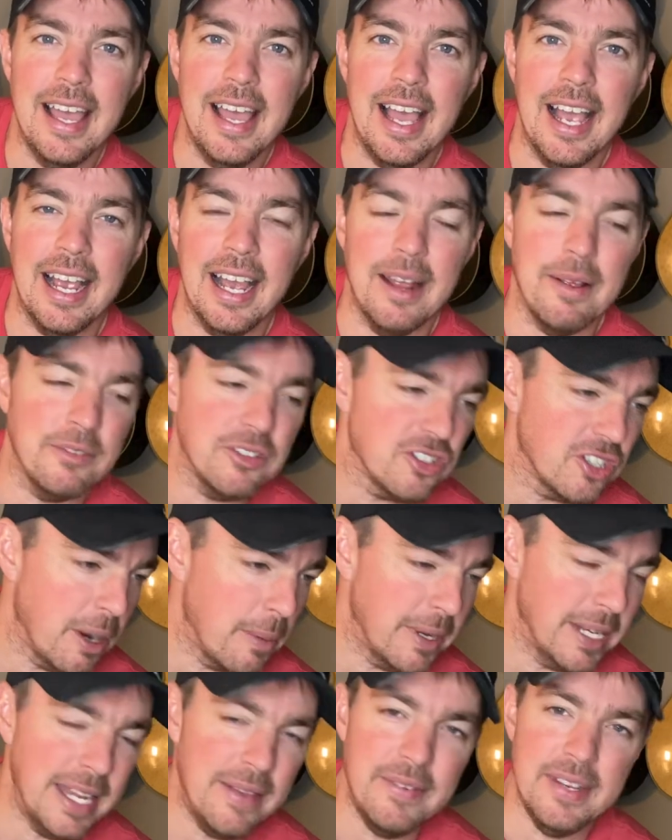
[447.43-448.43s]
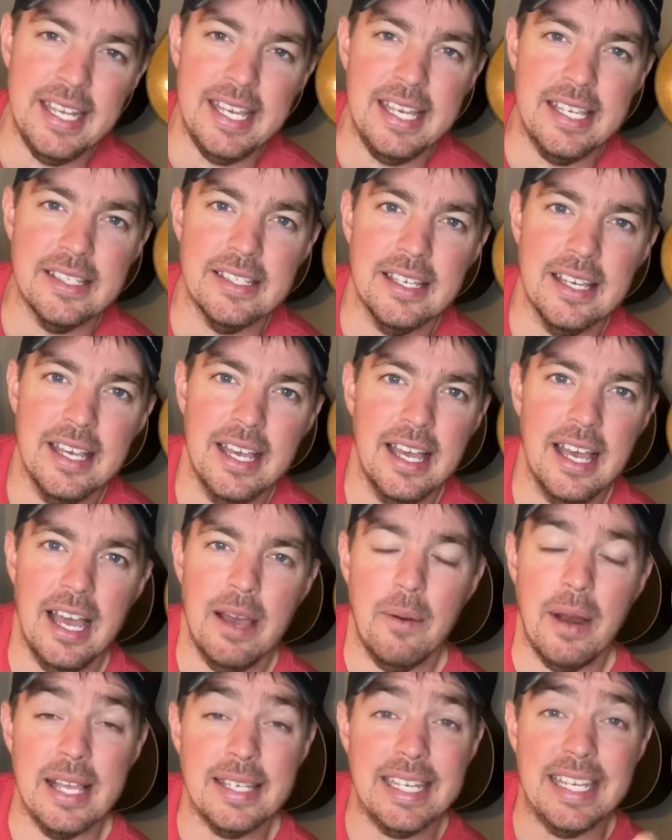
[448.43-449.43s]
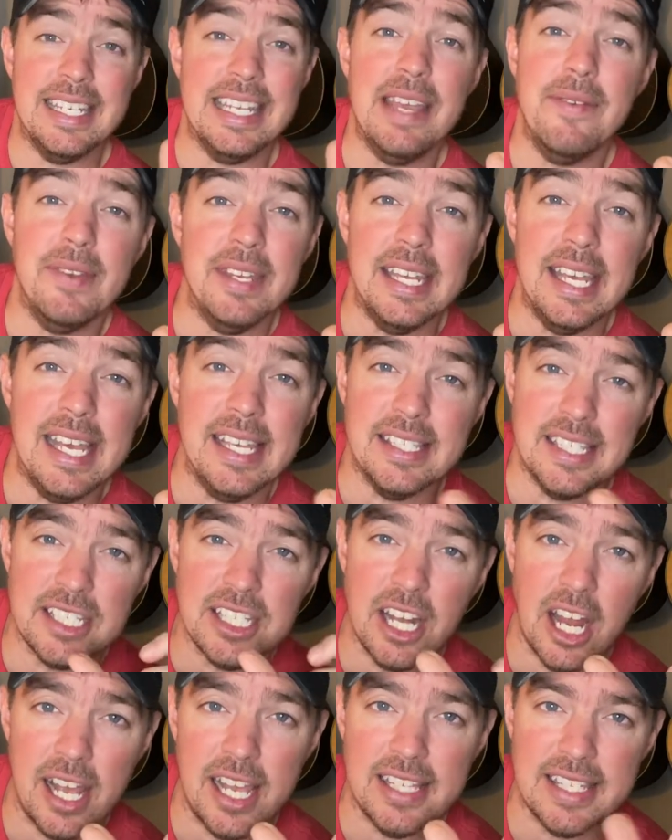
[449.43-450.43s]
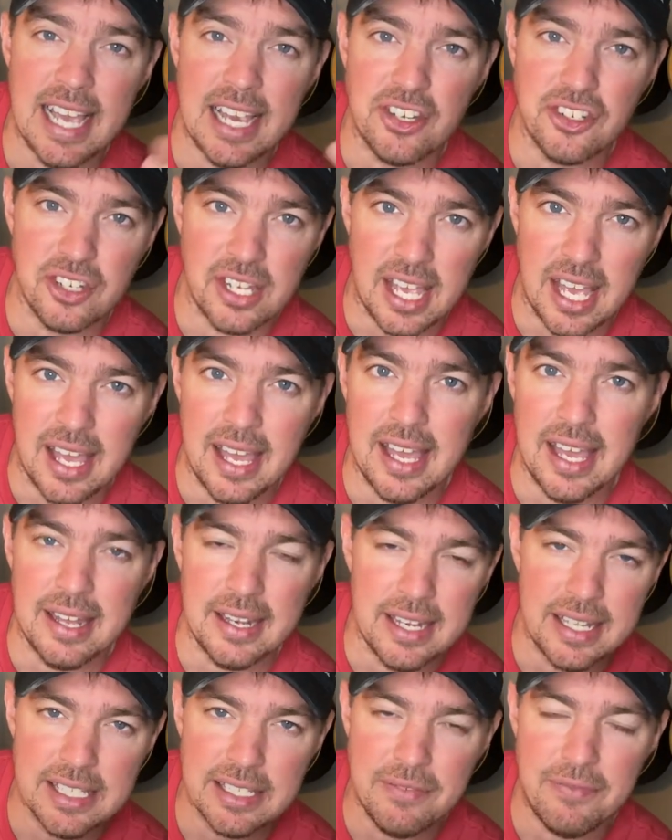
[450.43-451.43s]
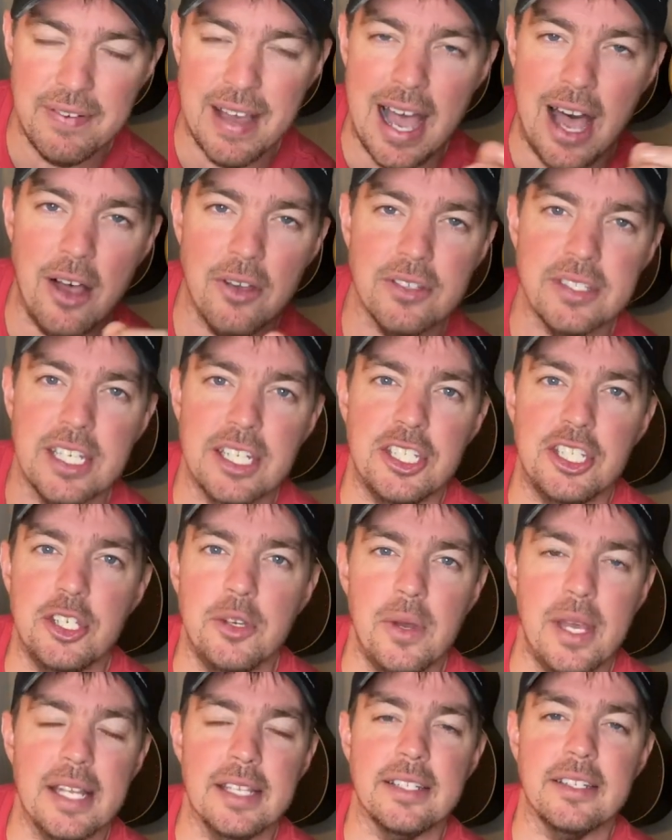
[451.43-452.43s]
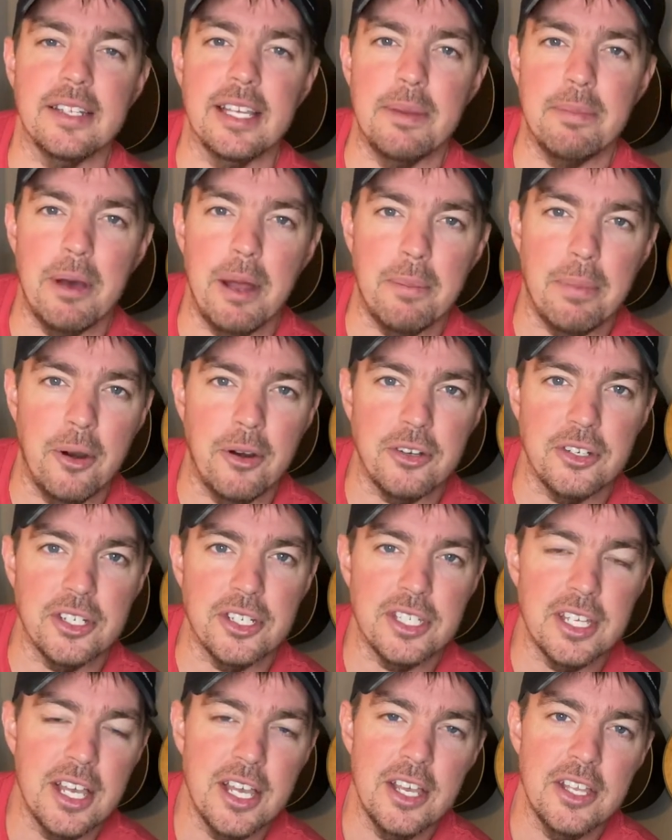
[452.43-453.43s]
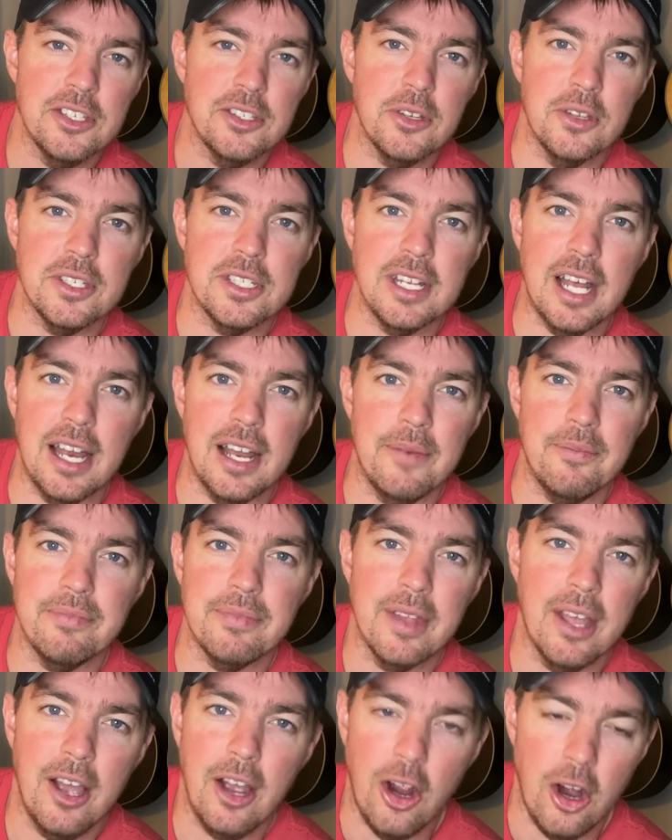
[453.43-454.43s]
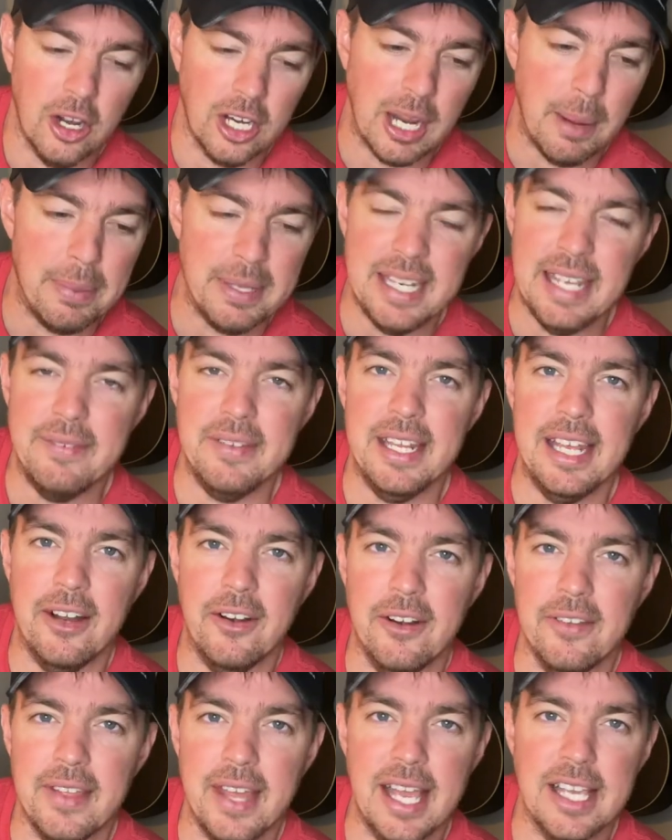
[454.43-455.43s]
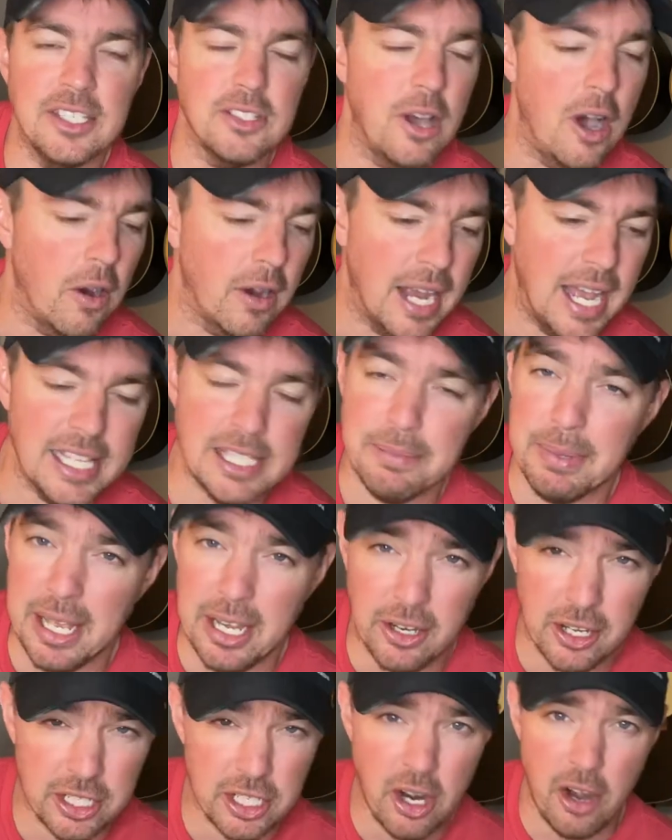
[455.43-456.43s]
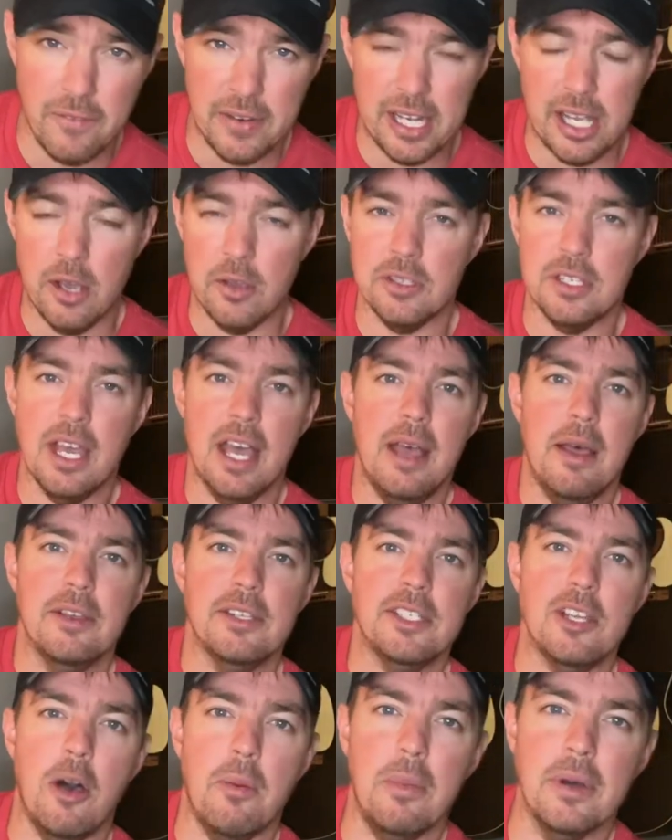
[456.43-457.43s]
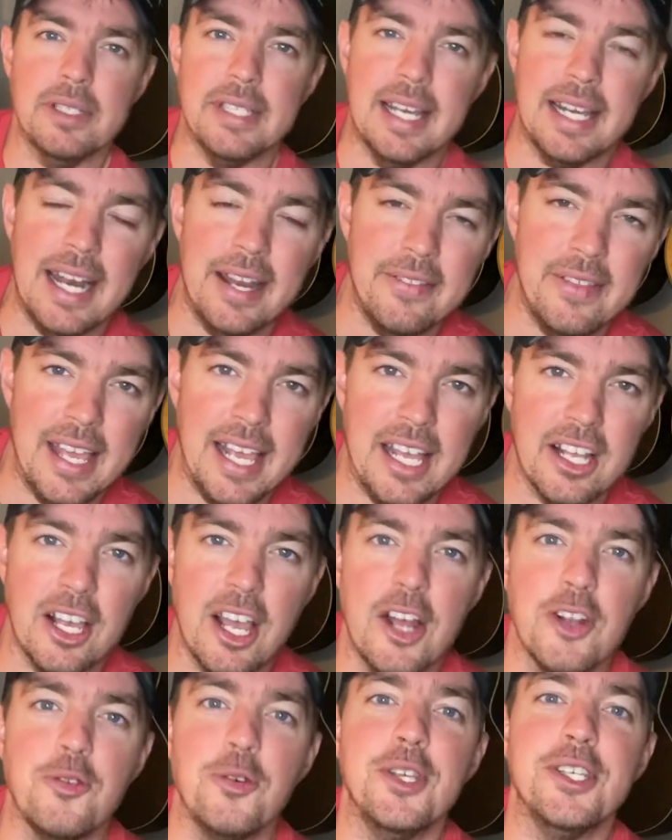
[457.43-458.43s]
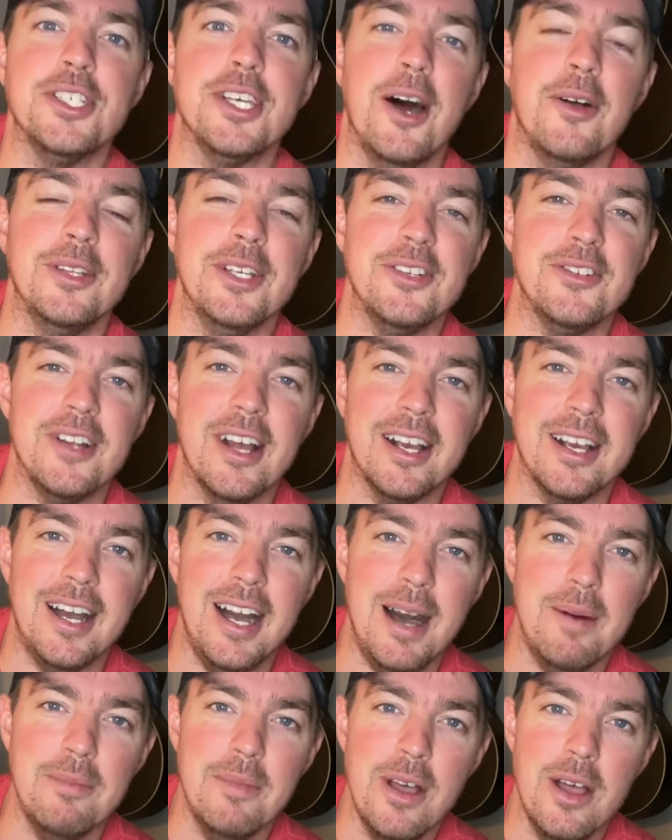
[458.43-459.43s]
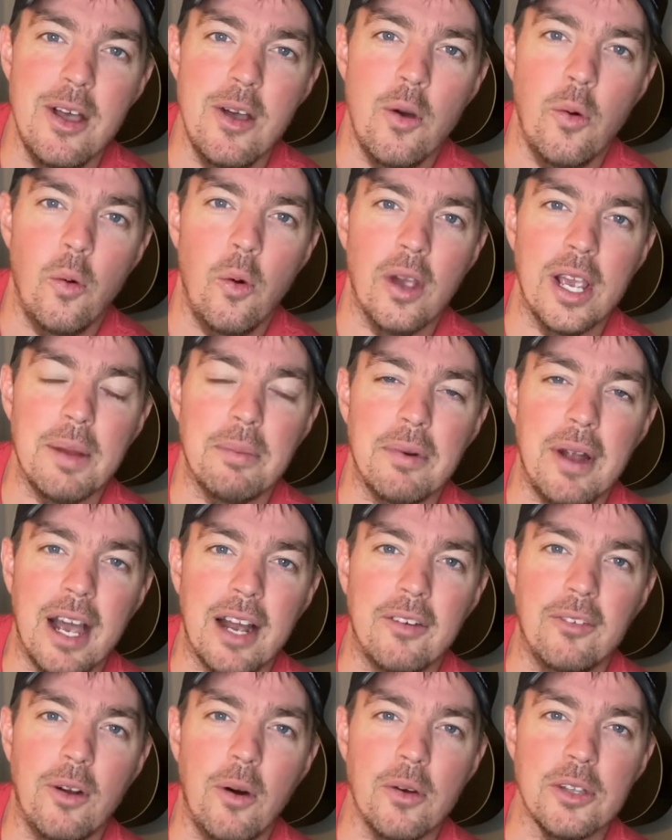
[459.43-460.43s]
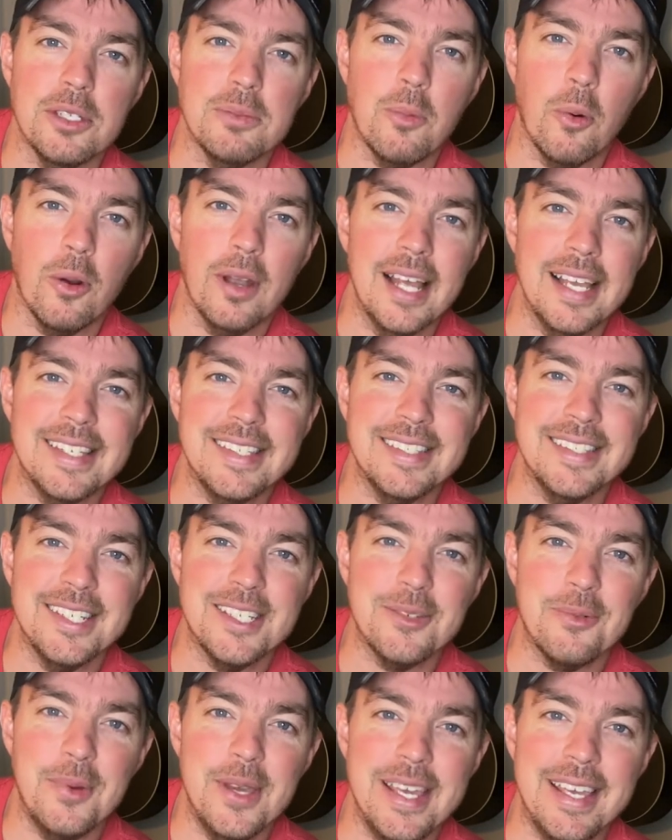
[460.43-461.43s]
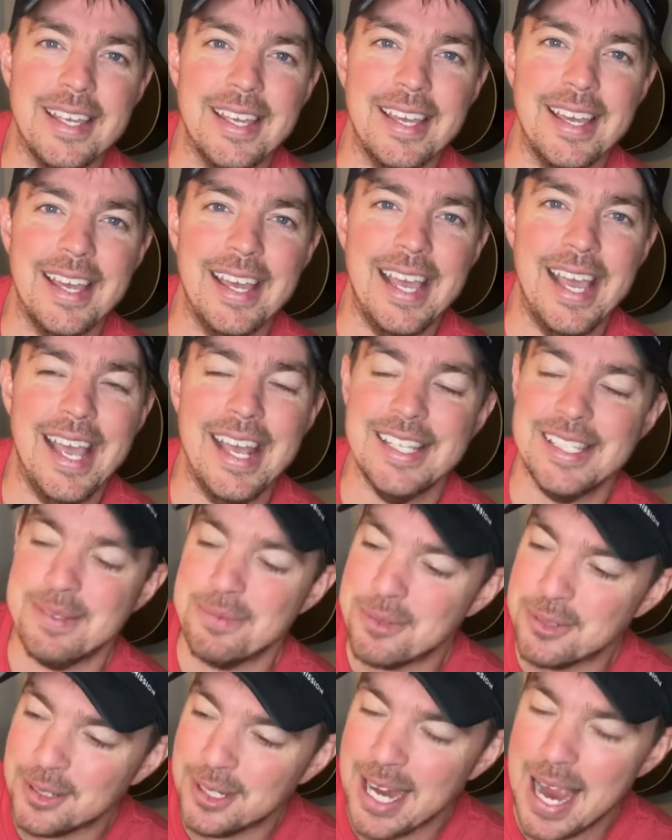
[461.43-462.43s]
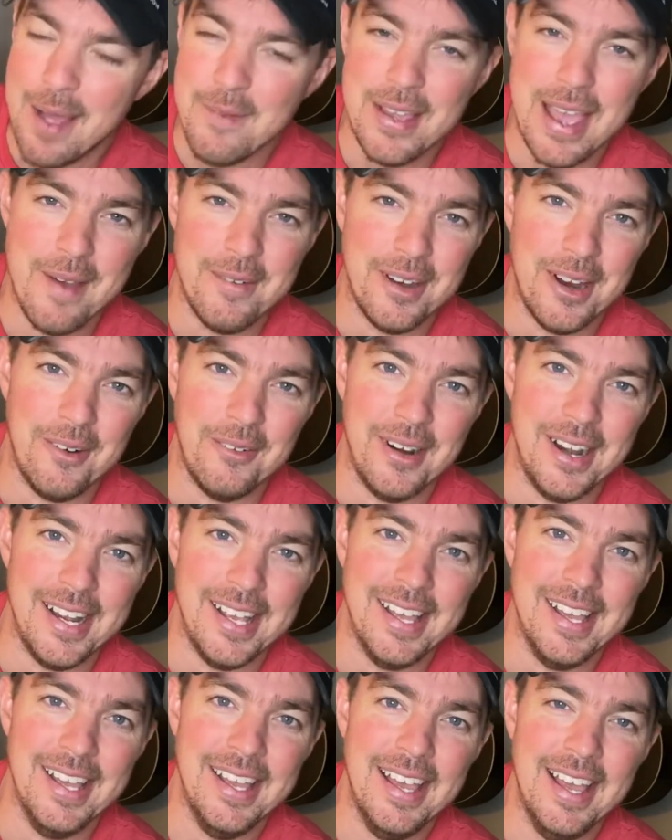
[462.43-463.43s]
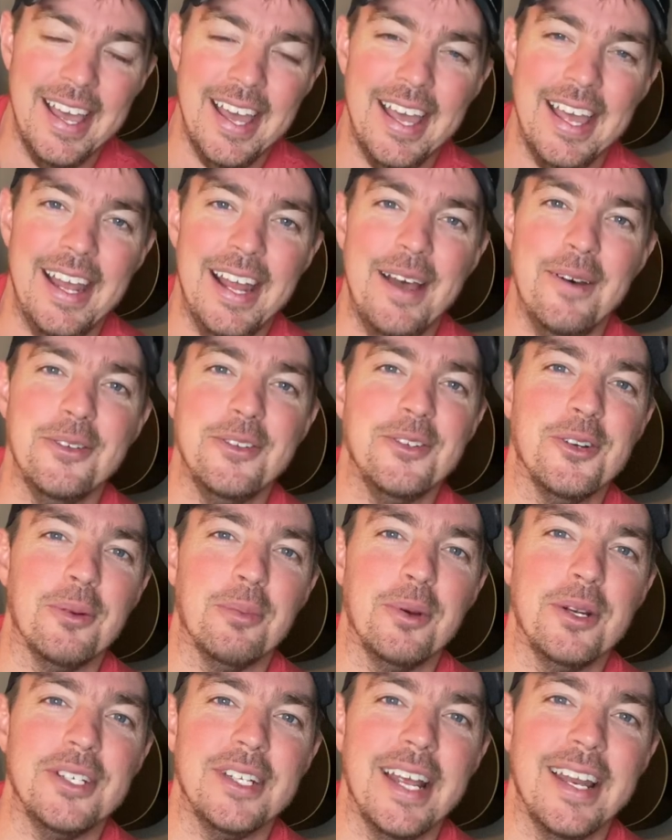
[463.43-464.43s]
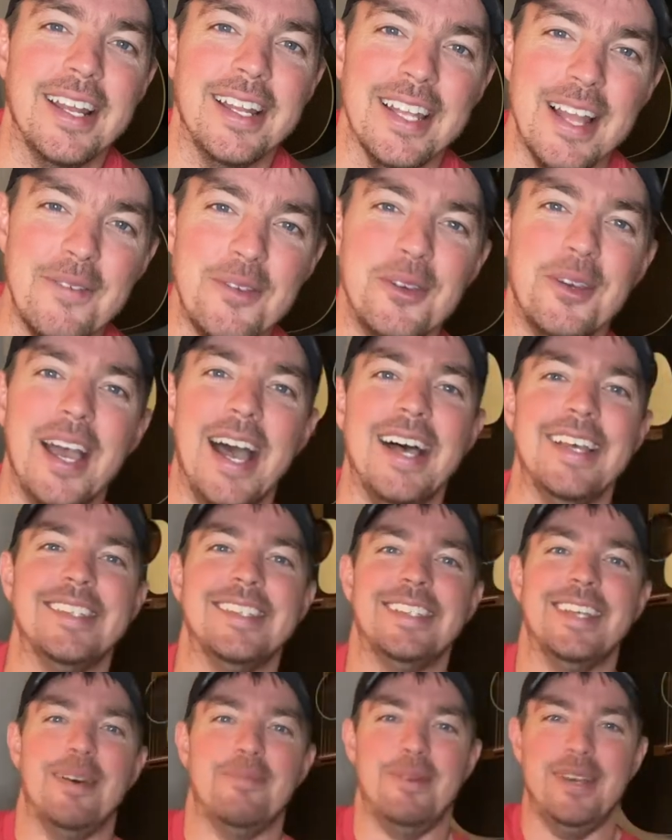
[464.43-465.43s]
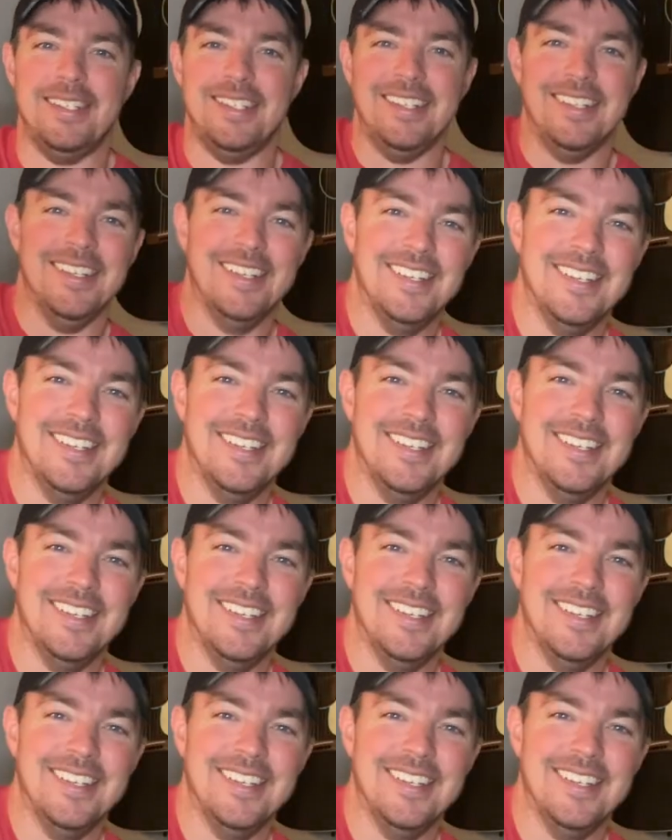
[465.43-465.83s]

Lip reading: I got strumming DVDs. When I say DVDs, it's actually a file sent to you instantly upon purchase. So it's not a hard copy DVD or anything. So all kinds of beginner guitar videos, songbooks, that kind of thing at CountrySongTeacher.com. We'll keep rocking and rolling some more lessons this week. And subscribe if you haven't already. And I would sure appreciate it. Love you guys. God bless you.